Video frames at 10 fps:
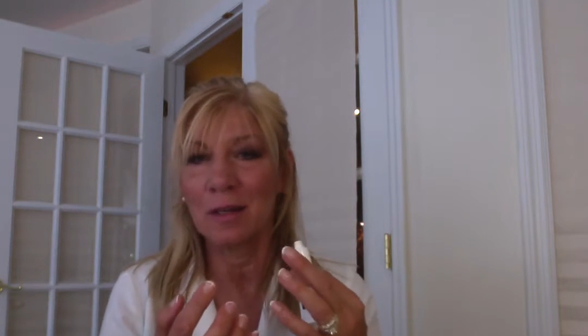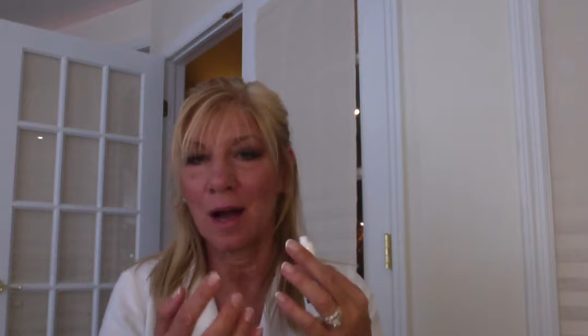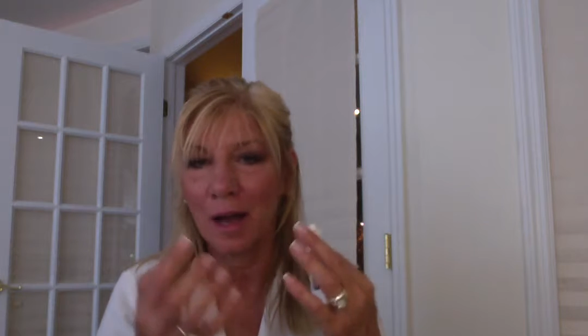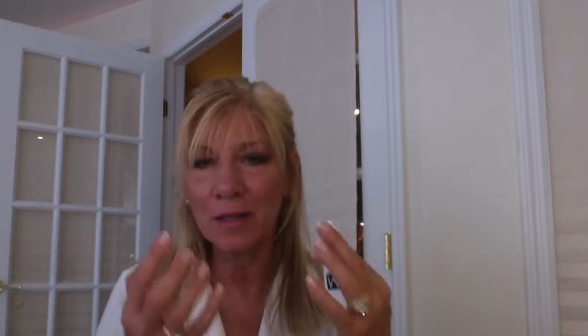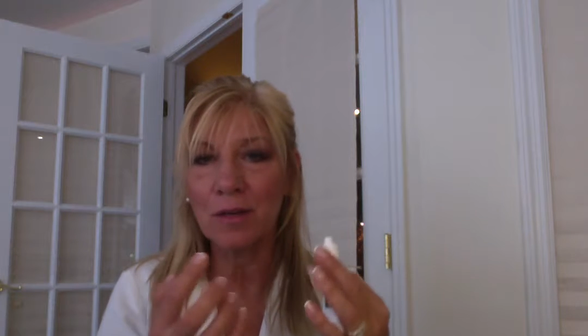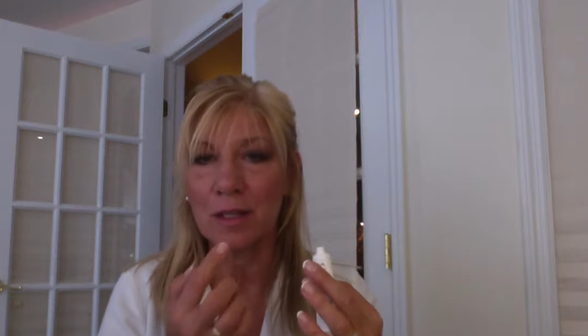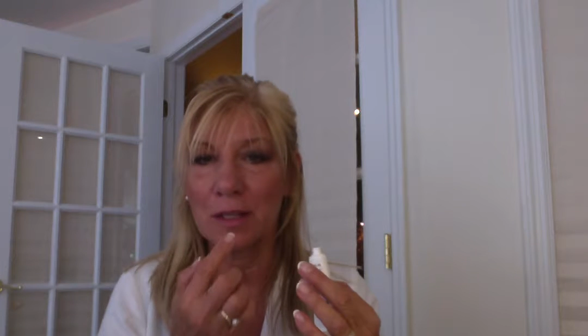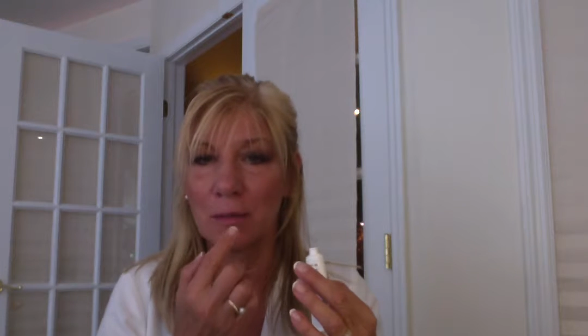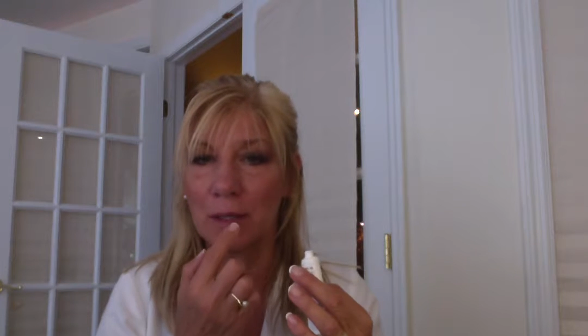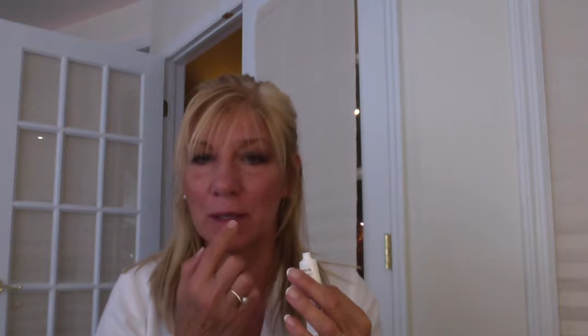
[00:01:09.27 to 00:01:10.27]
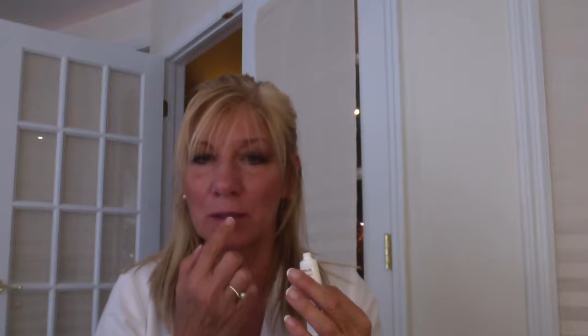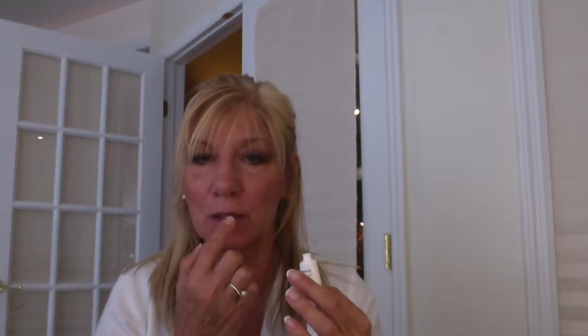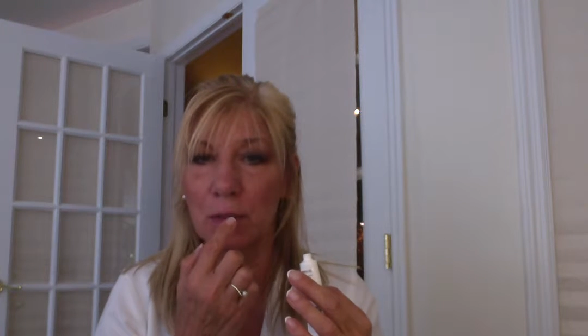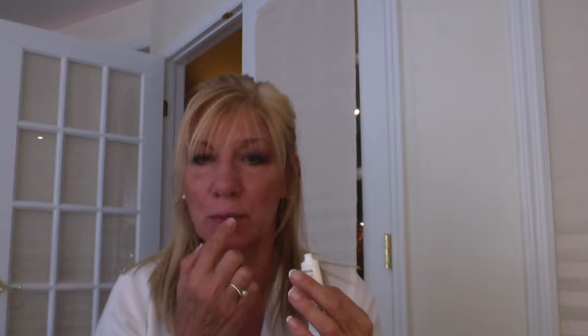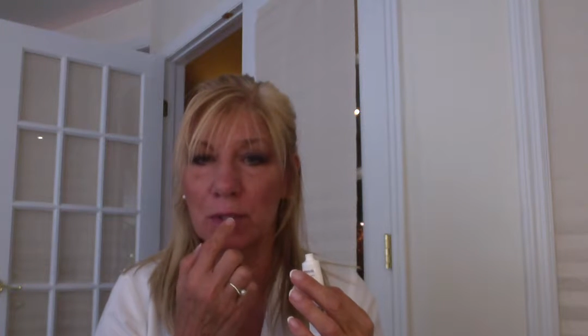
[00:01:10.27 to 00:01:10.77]
Hydrate them again.
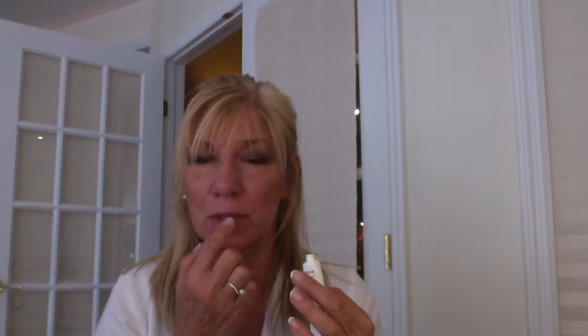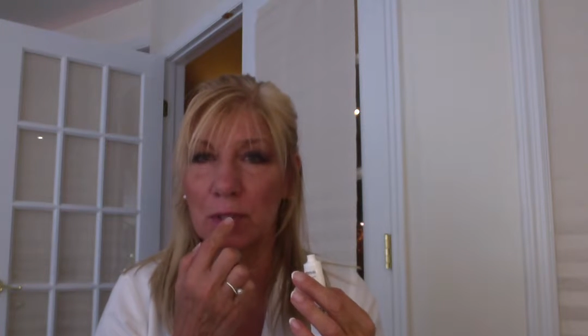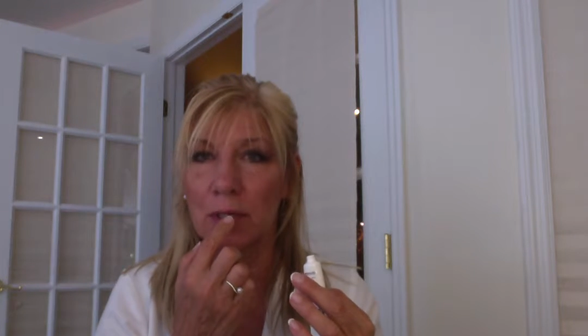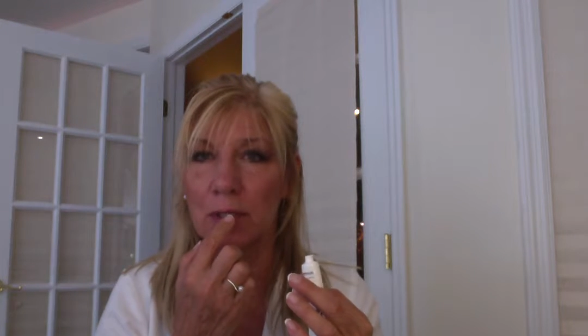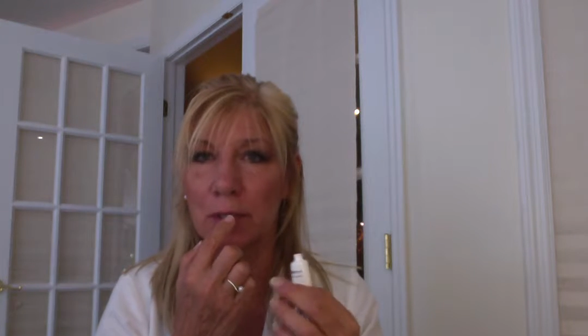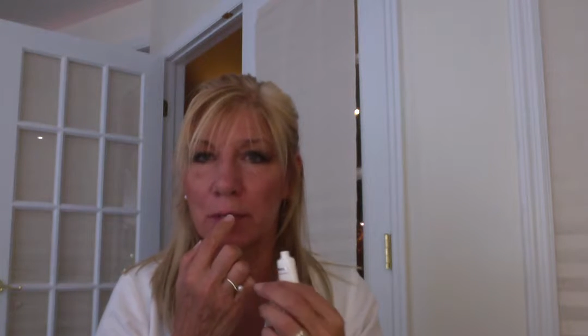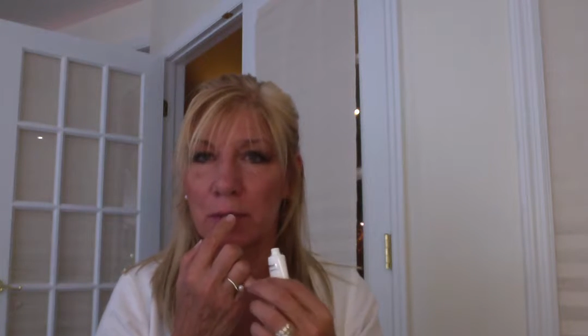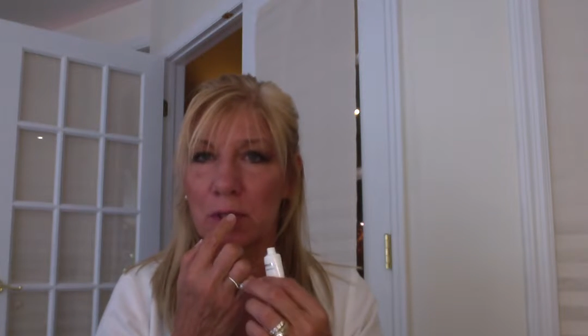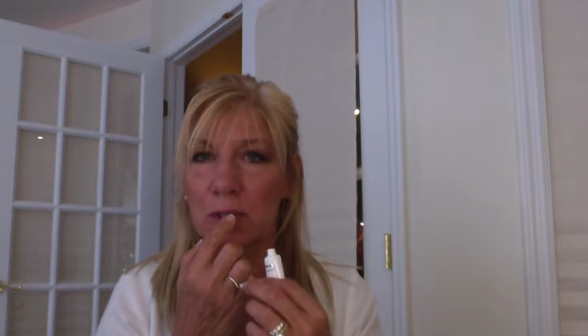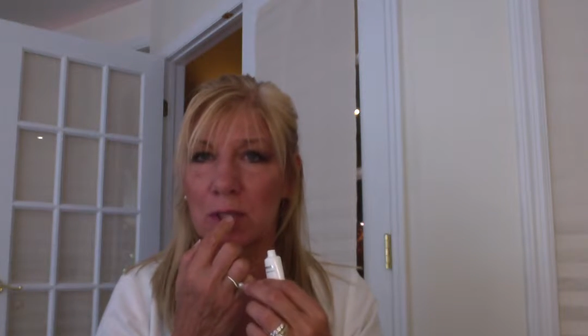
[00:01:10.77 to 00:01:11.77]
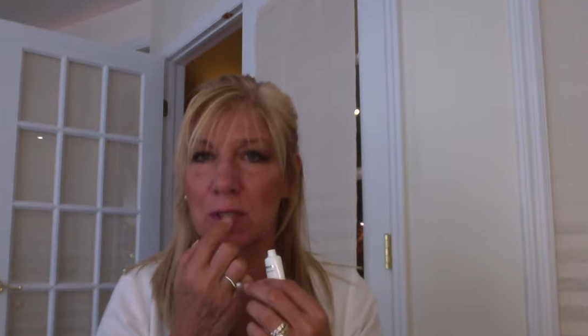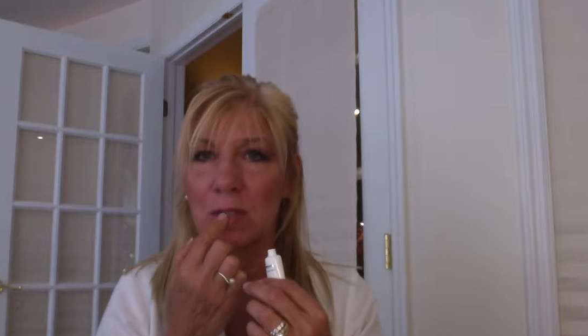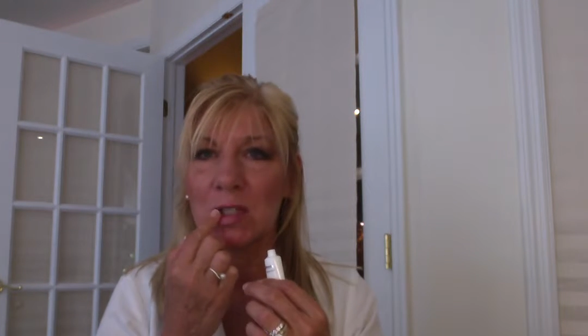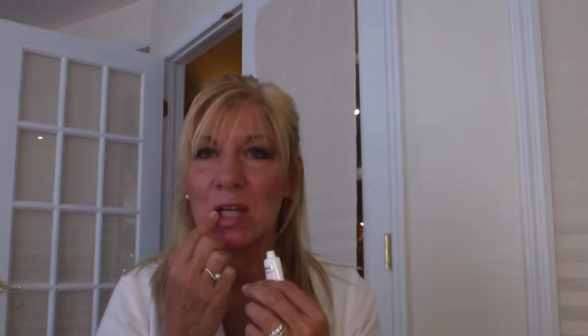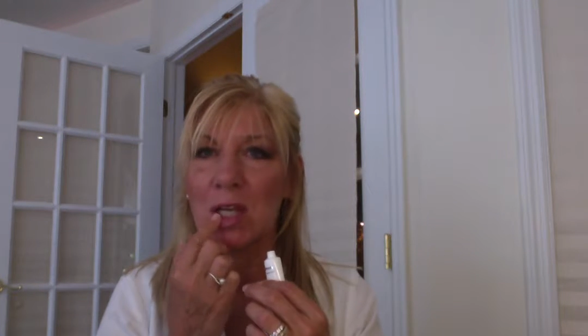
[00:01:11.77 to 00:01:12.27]
So you put this on your lips just like
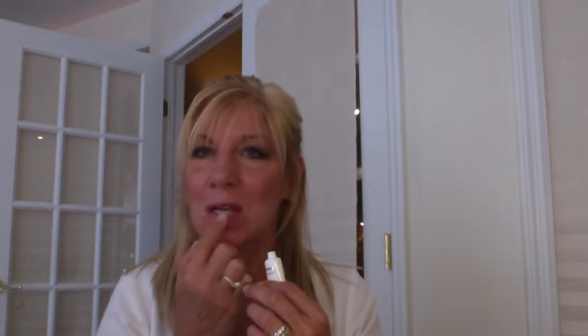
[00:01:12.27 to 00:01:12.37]
this.